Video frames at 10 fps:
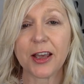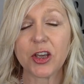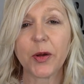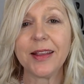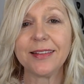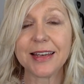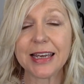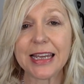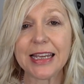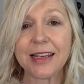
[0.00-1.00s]
they're going to
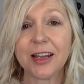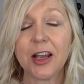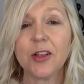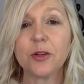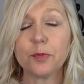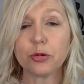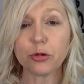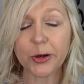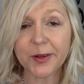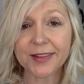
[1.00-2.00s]
need to
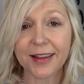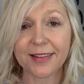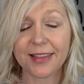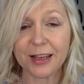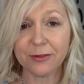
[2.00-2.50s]
process the